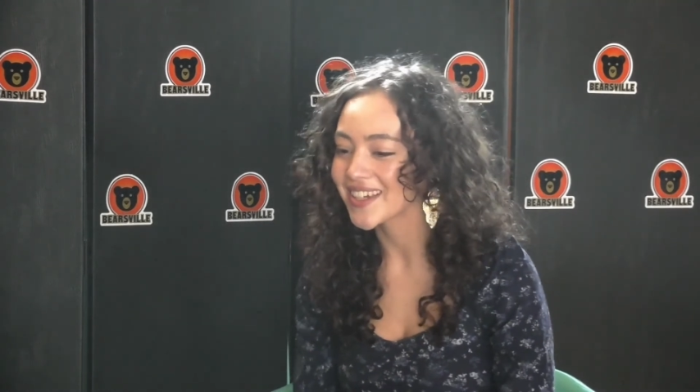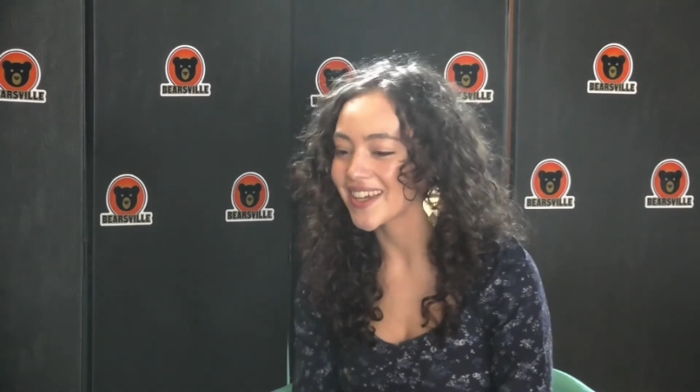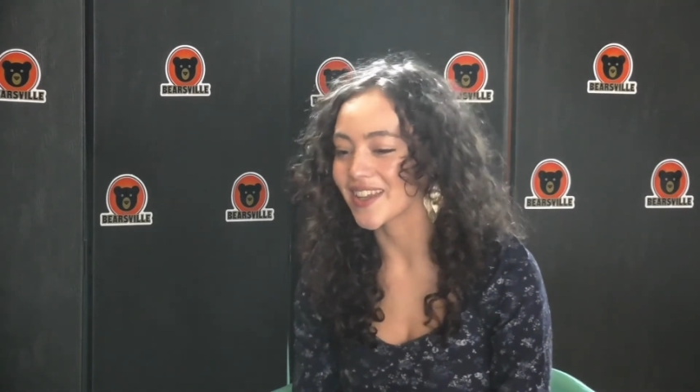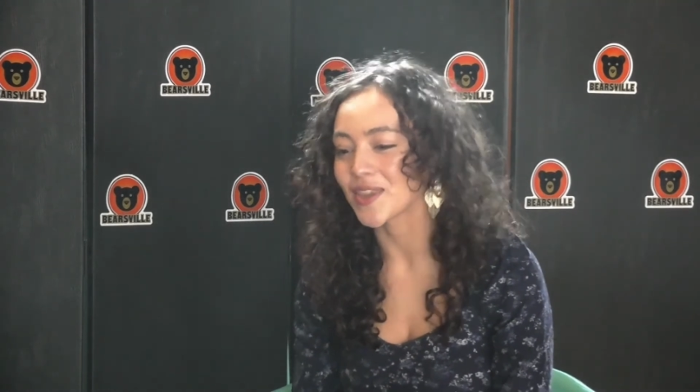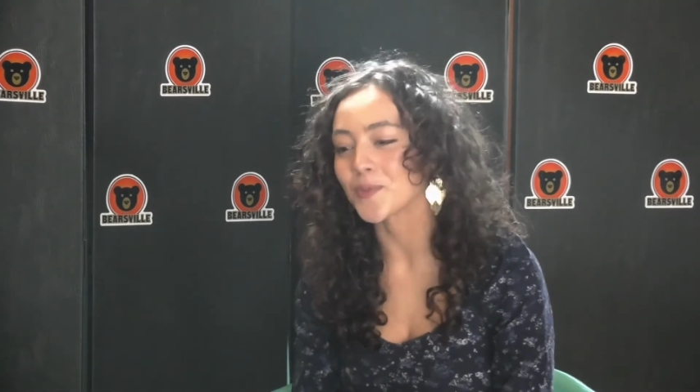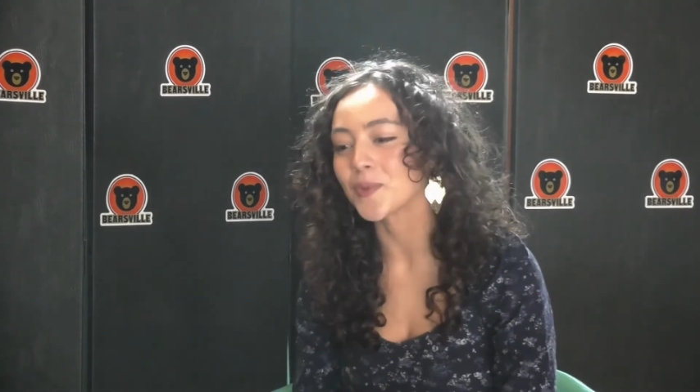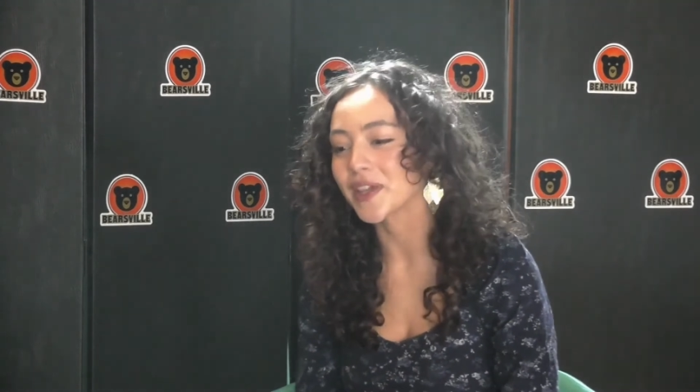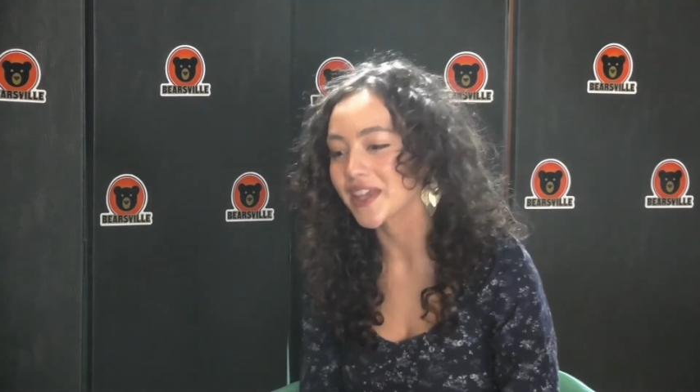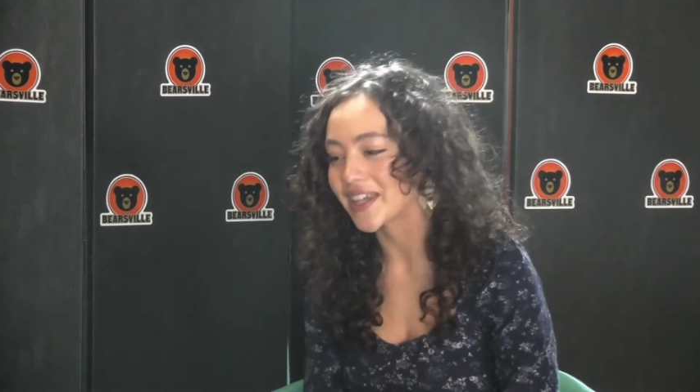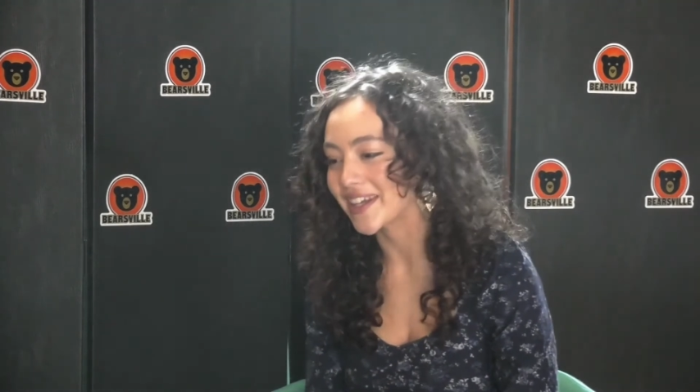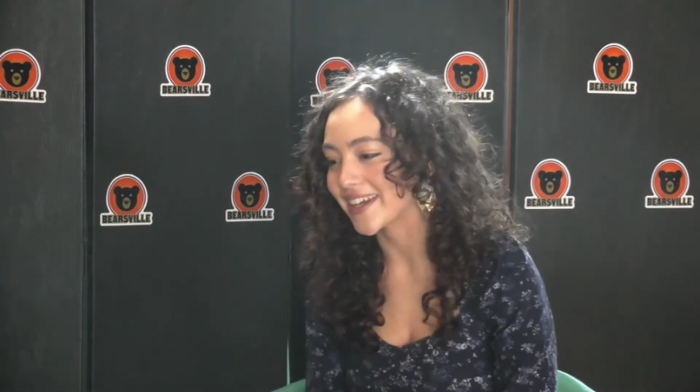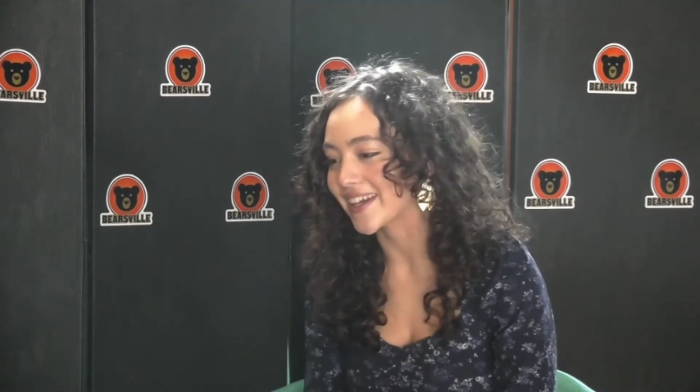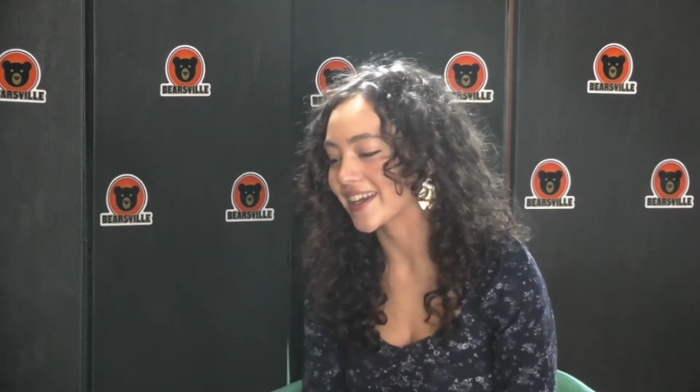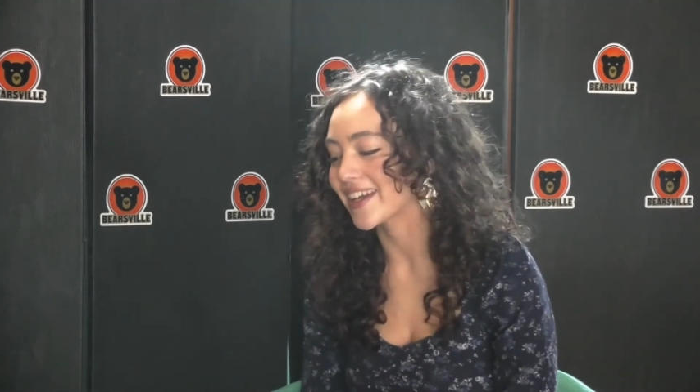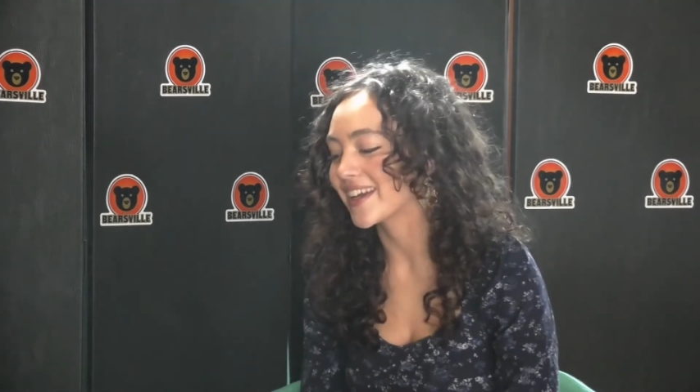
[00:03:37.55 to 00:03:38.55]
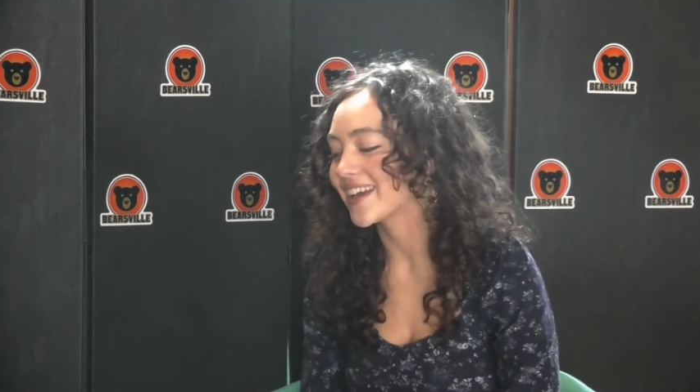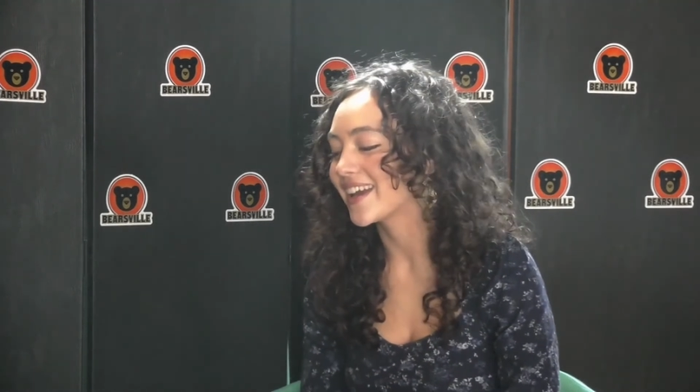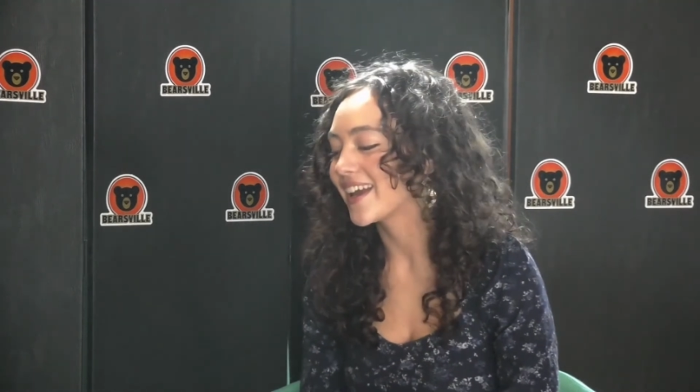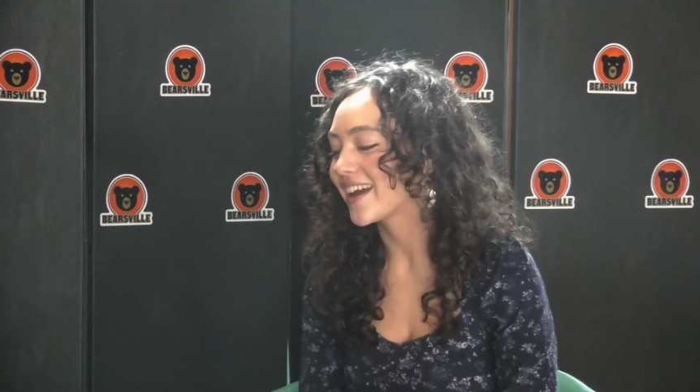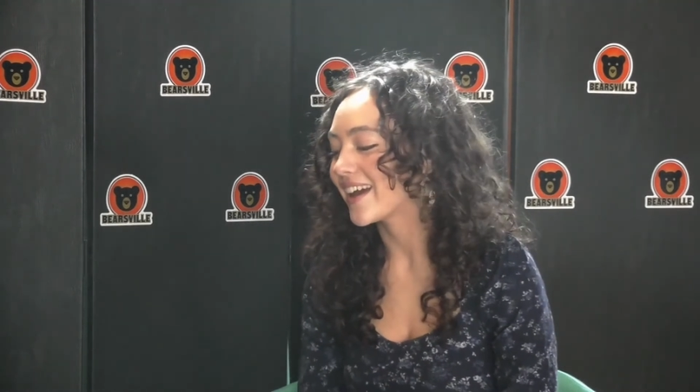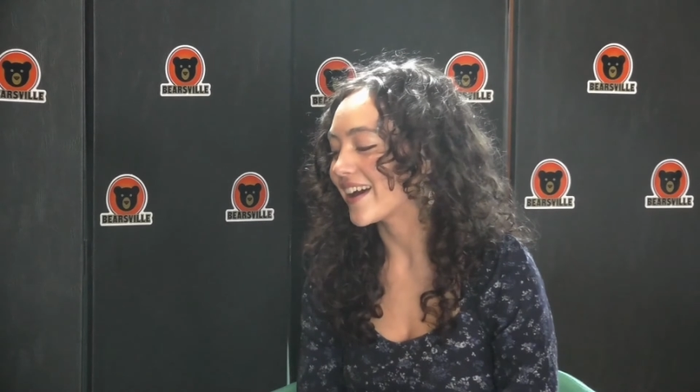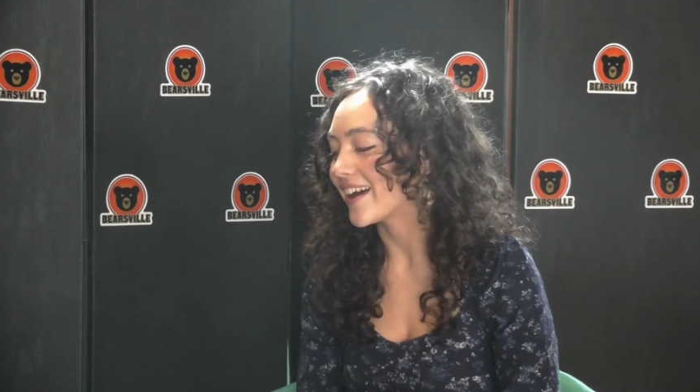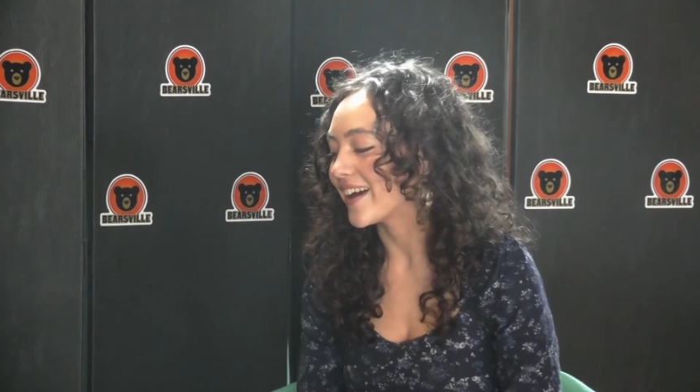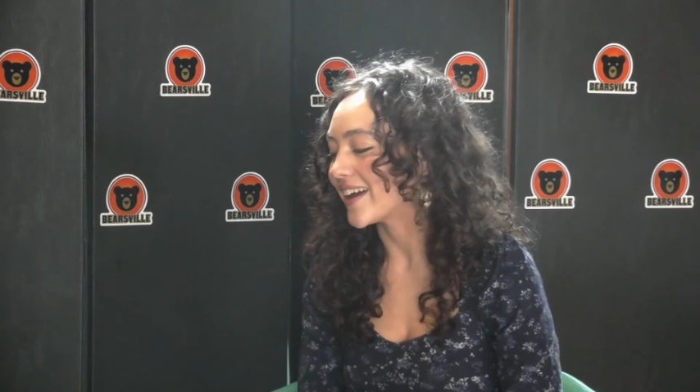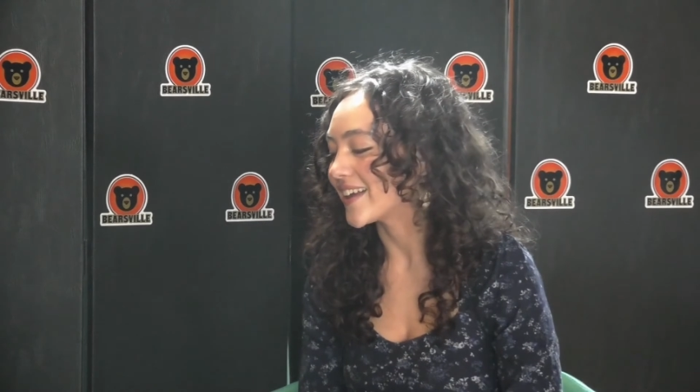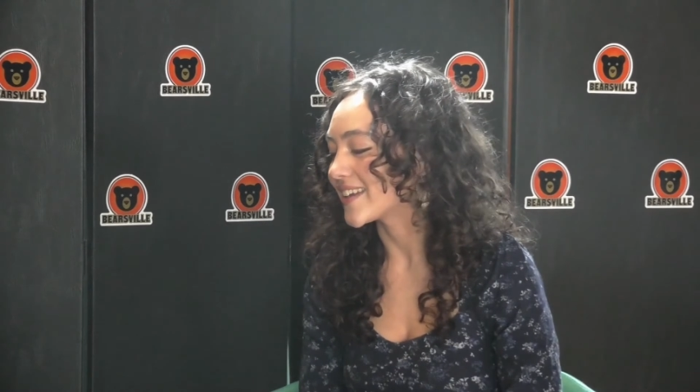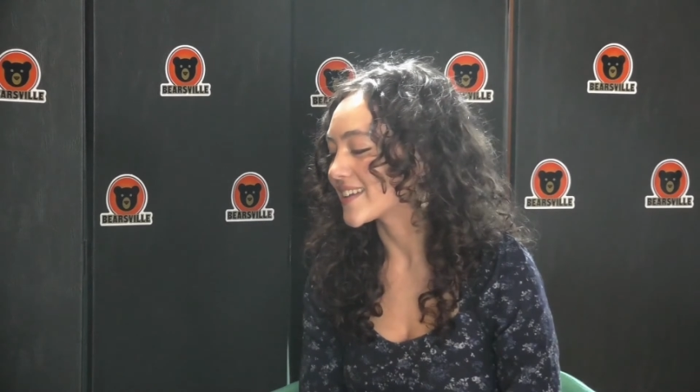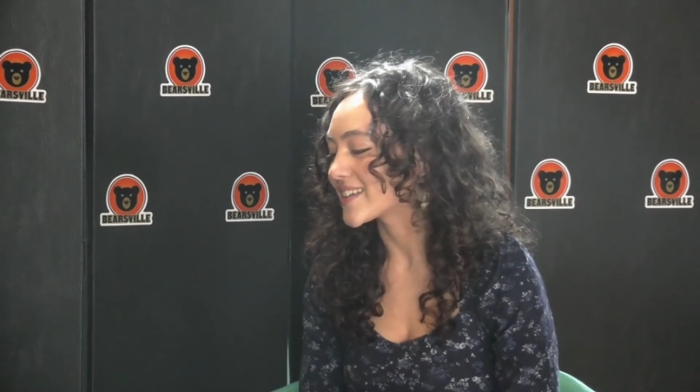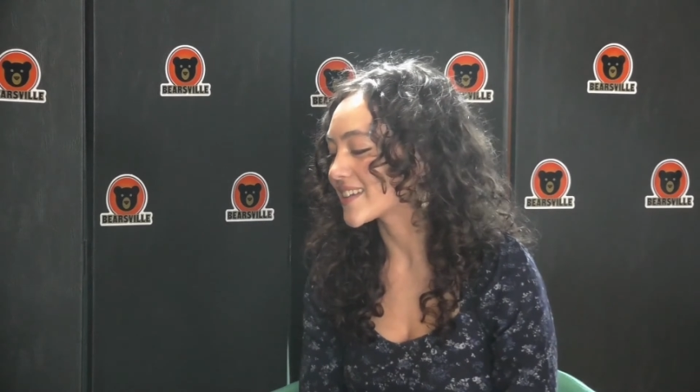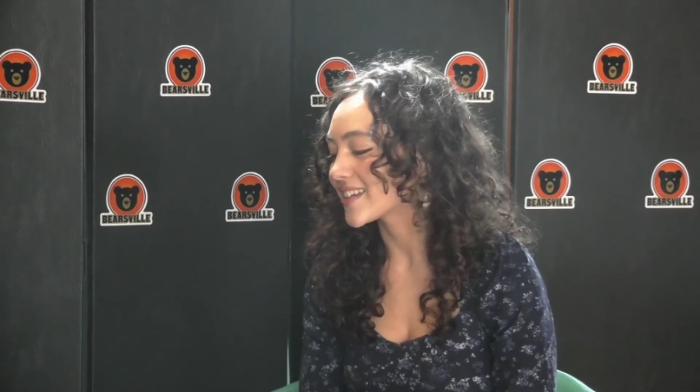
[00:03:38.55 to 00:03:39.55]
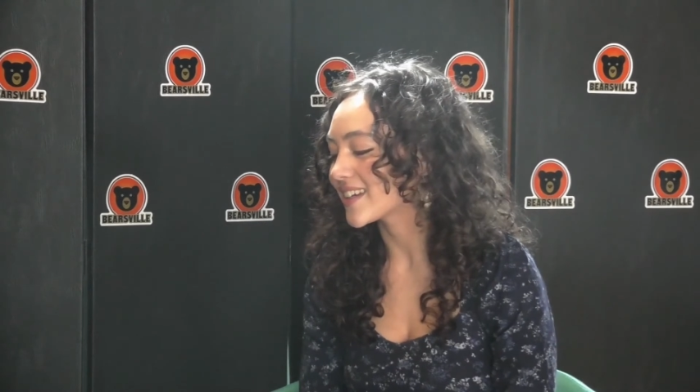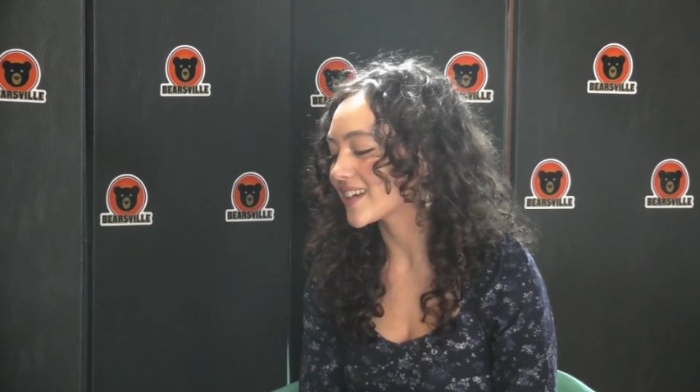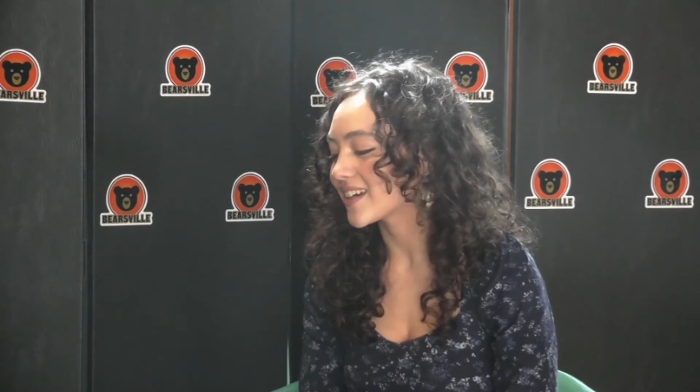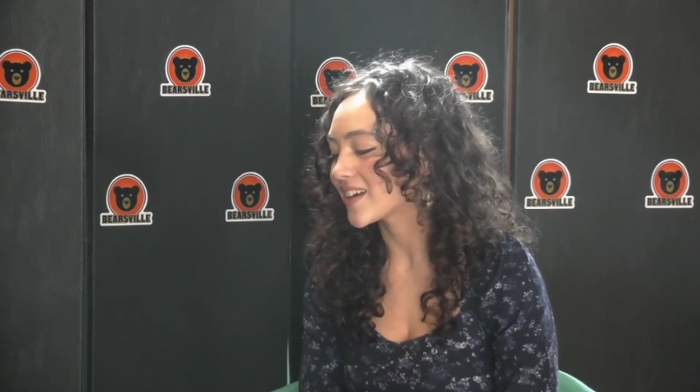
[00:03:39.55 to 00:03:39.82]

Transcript: in the beginning, and